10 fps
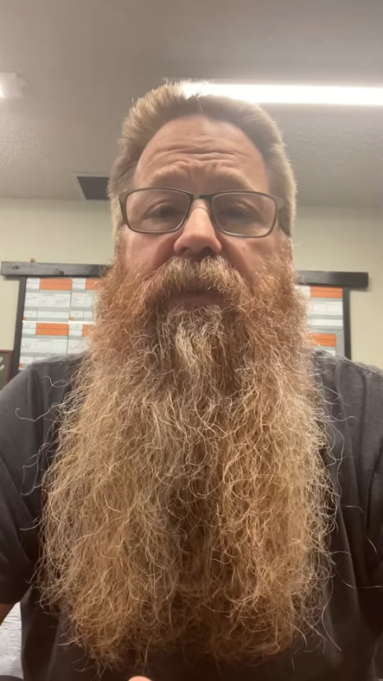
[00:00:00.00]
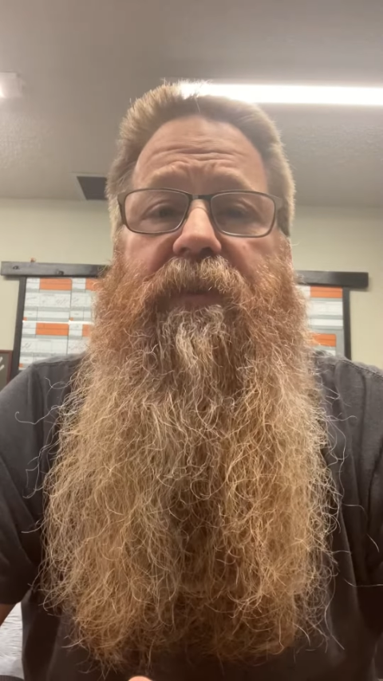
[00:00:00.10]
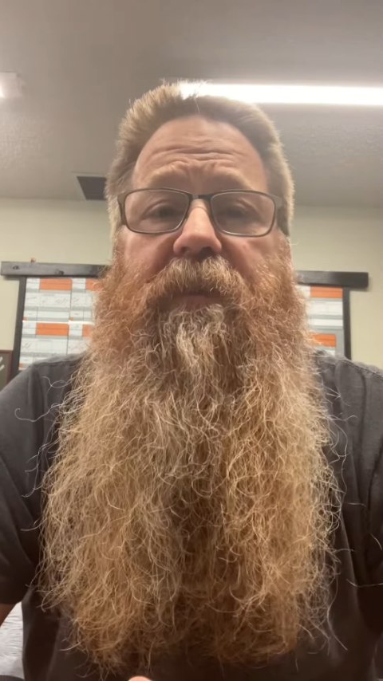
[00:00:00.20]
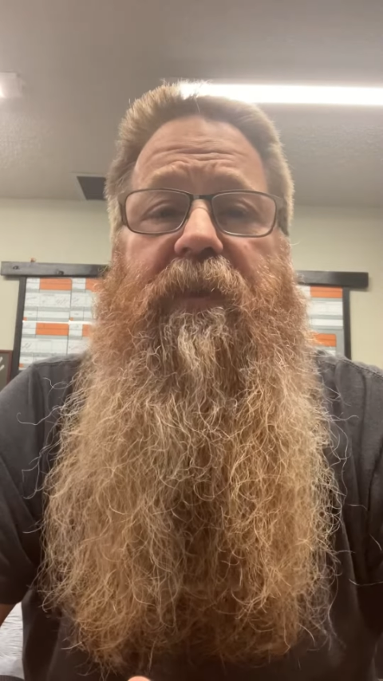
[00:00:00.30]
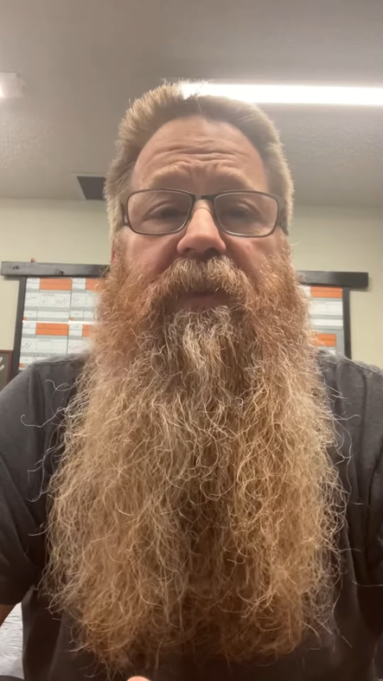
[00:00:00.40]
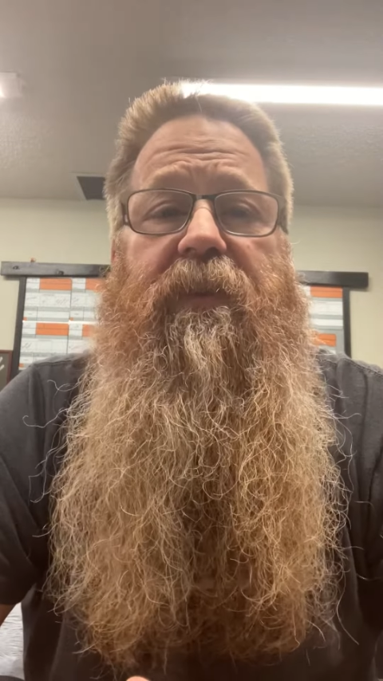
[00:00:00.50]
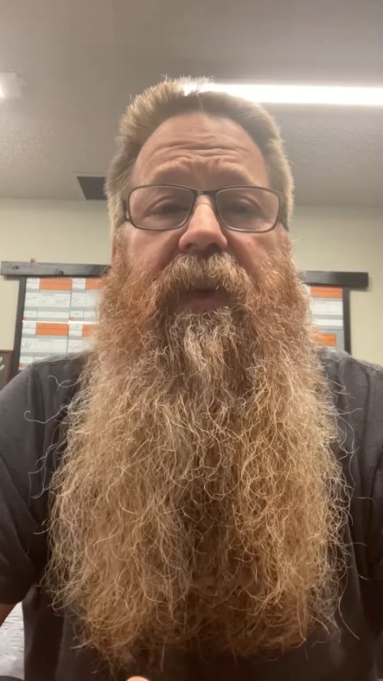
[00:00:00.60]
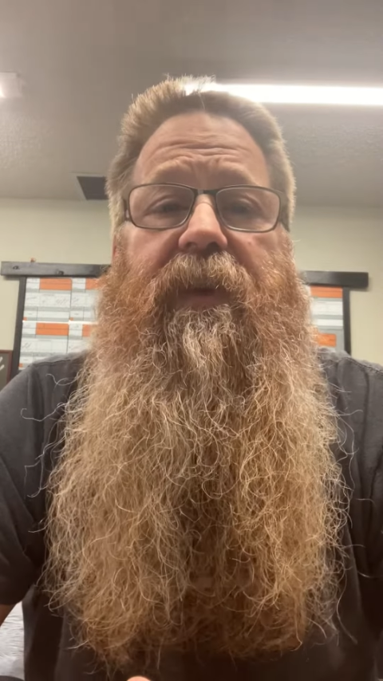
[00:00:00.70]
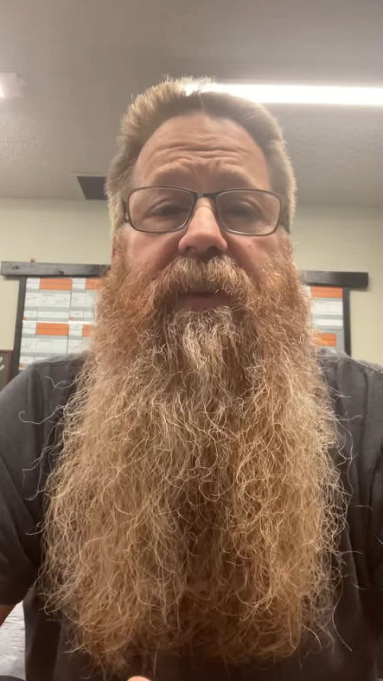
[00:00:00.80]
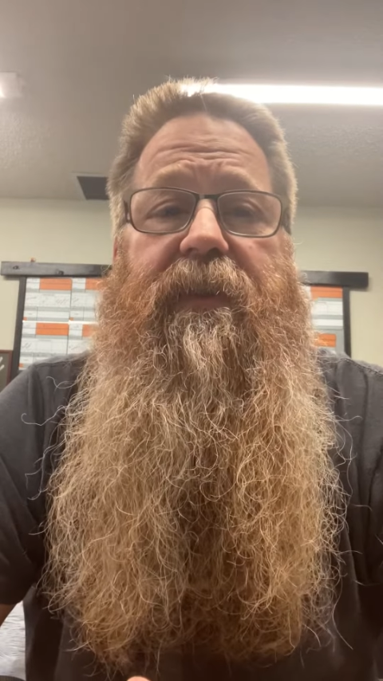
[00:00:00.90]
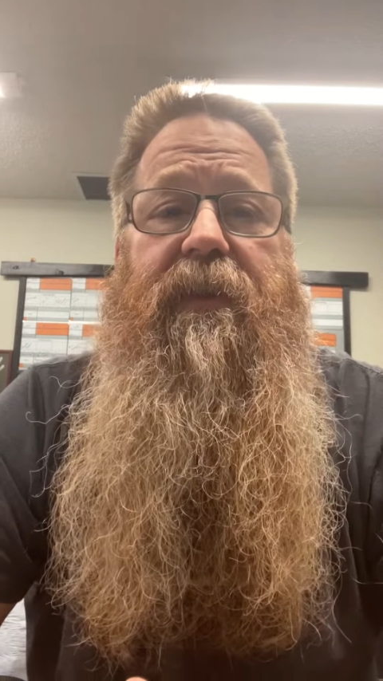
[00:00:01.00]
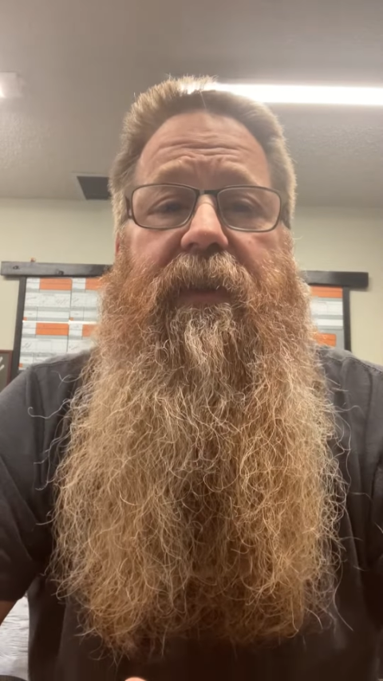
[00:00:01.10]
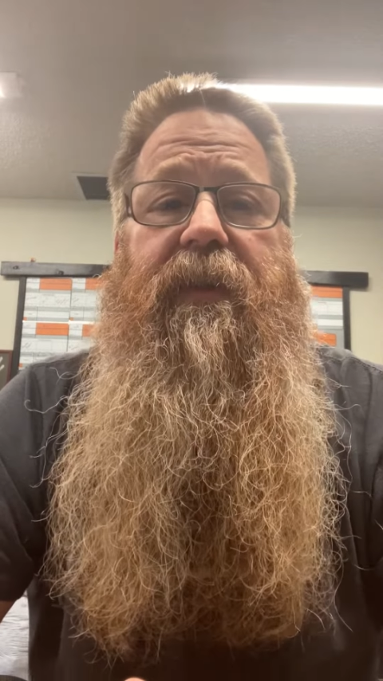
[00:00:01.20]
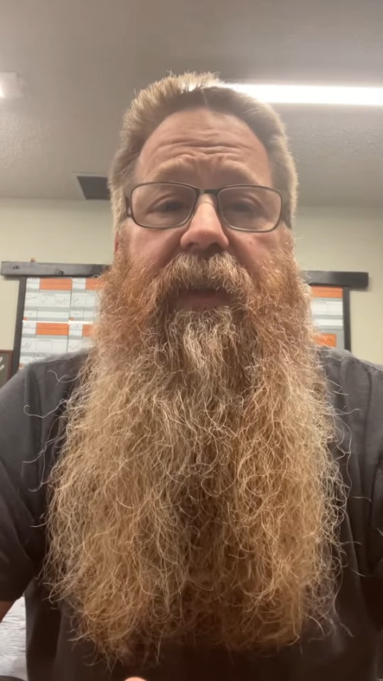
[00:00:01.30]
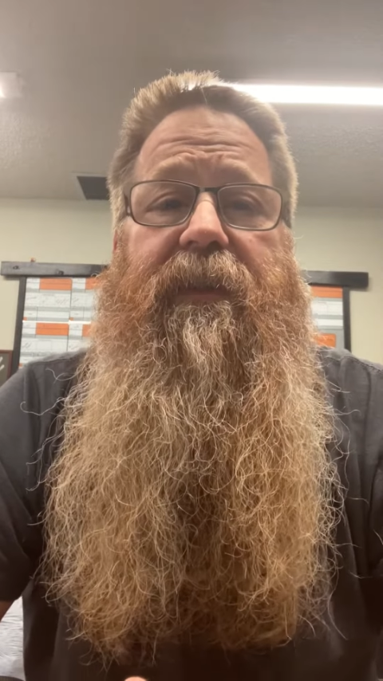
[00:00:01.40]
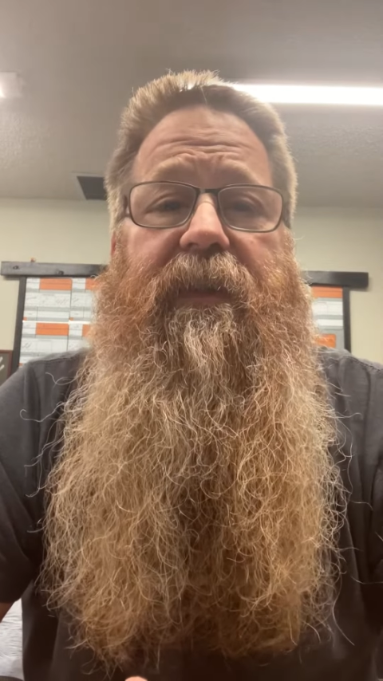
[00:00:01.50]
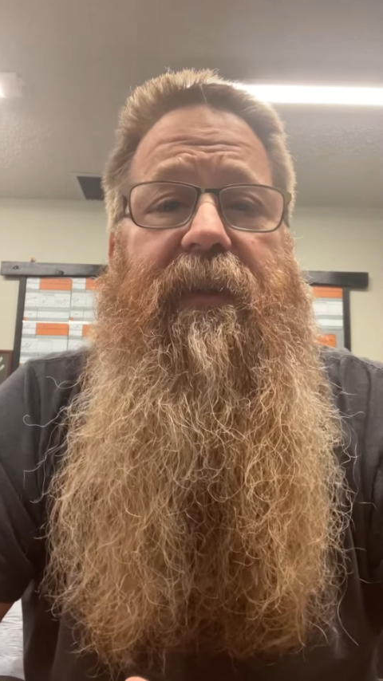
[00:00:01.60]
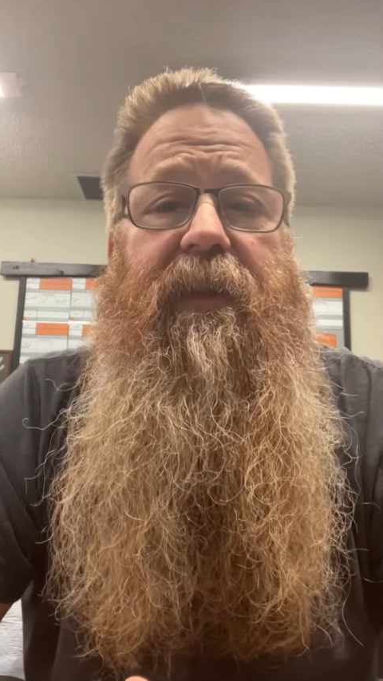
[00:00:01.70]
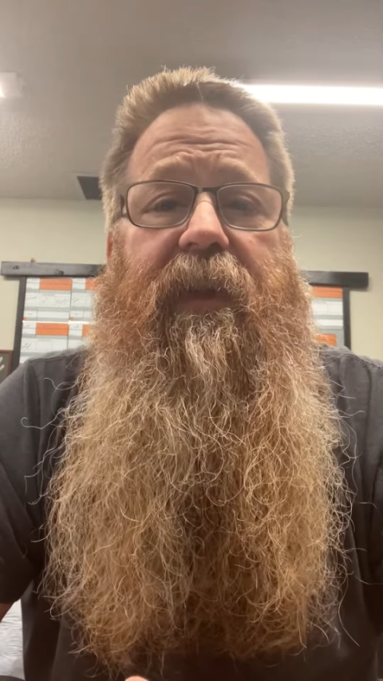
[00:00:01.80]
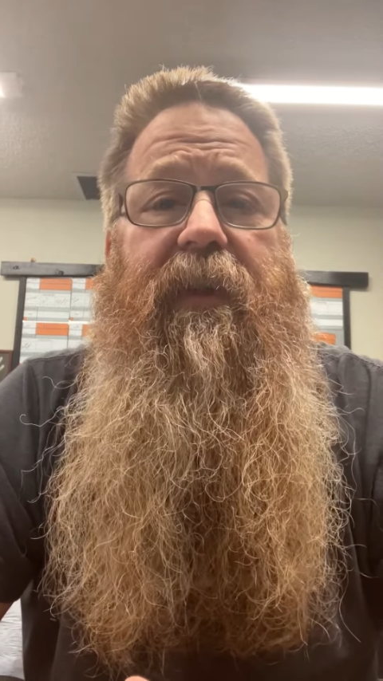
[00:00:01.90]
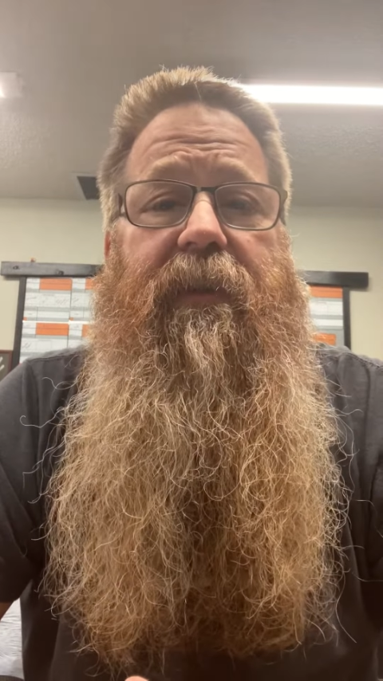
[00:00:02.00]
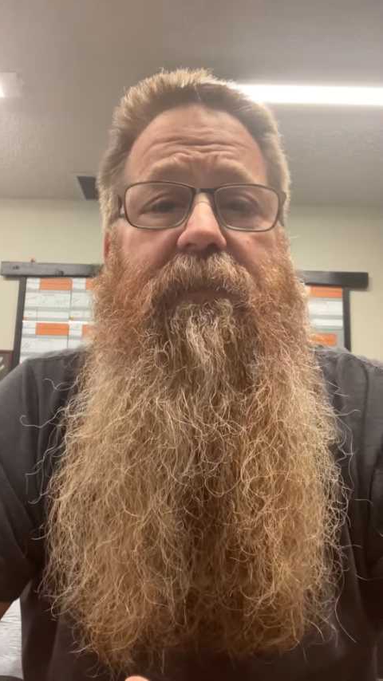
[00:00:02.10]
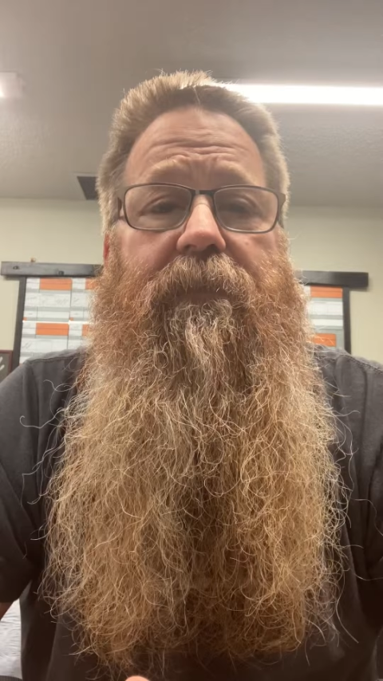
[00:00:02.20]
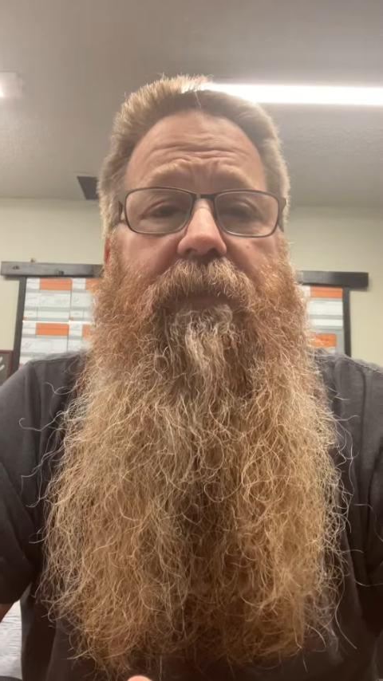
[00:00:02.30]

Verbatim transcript: spiritual eyes and see the kingdom?